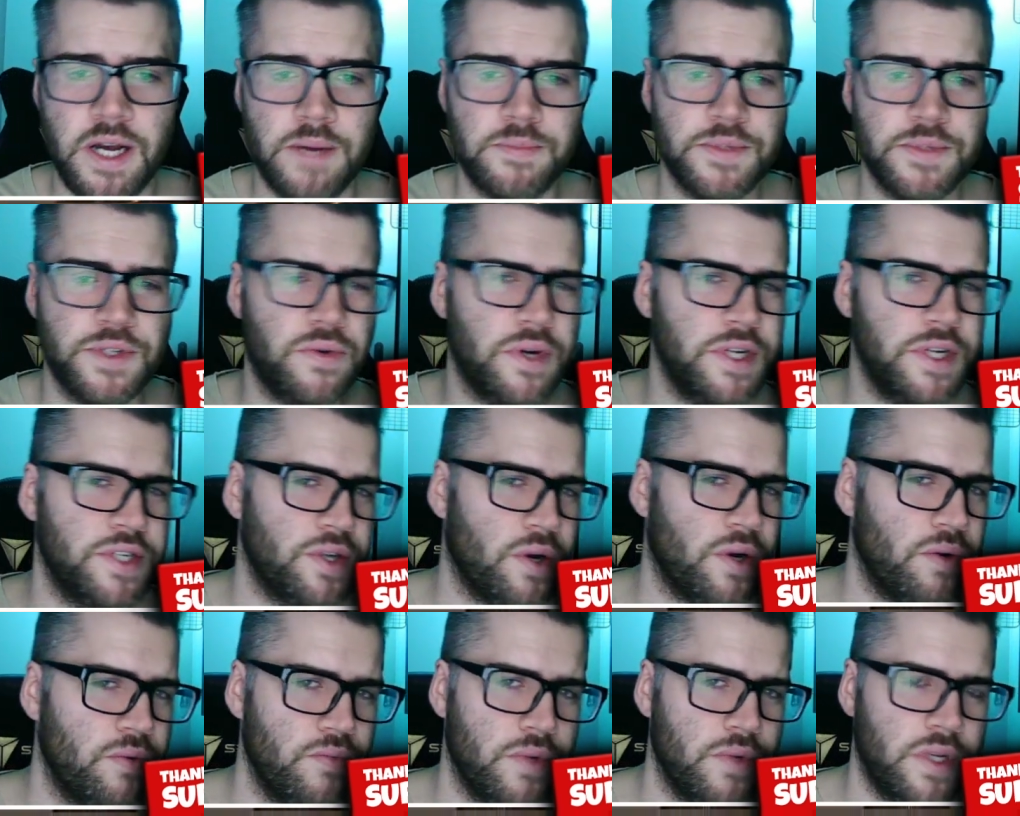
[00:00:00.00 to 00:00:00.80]
so I
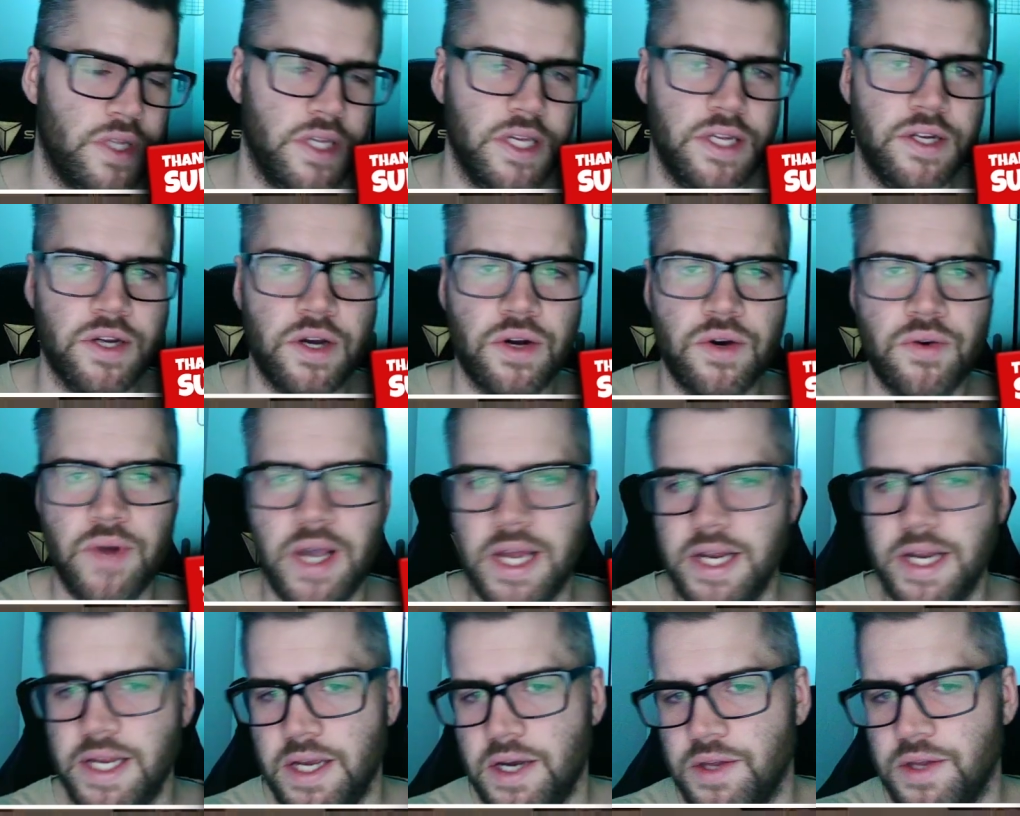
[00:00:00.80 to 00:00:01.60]
don't really know
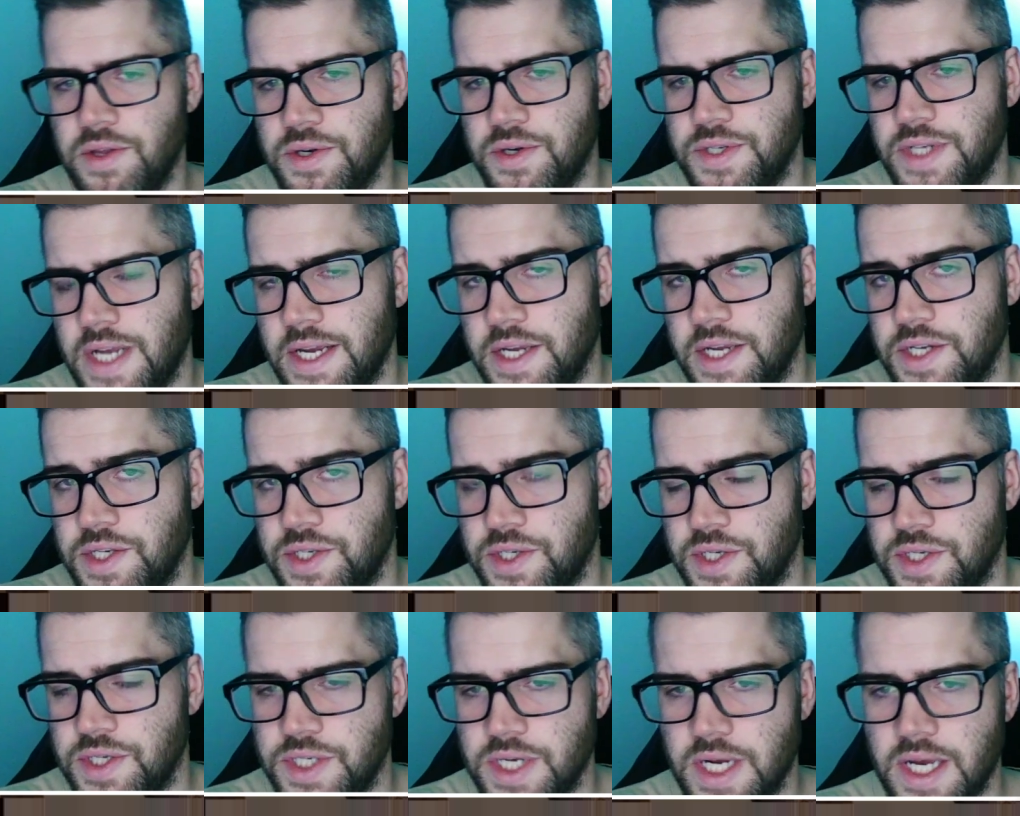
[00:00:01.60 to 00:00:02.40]
any others I can
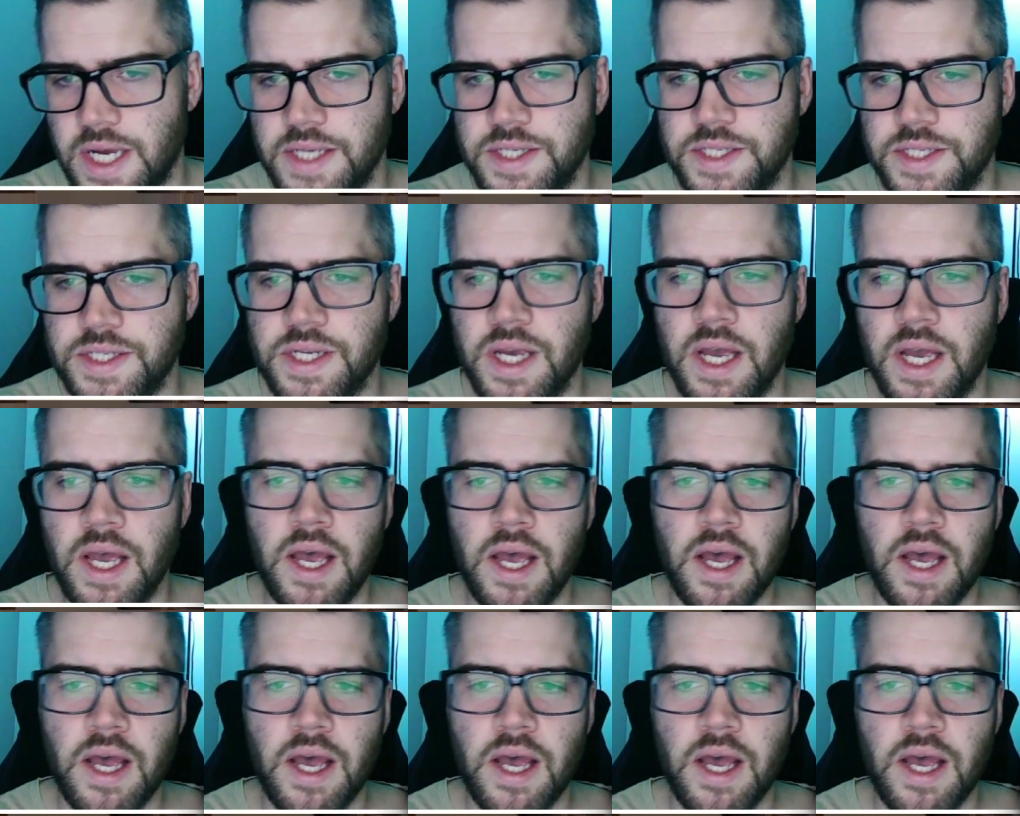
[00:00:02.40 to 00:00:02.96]
suggest.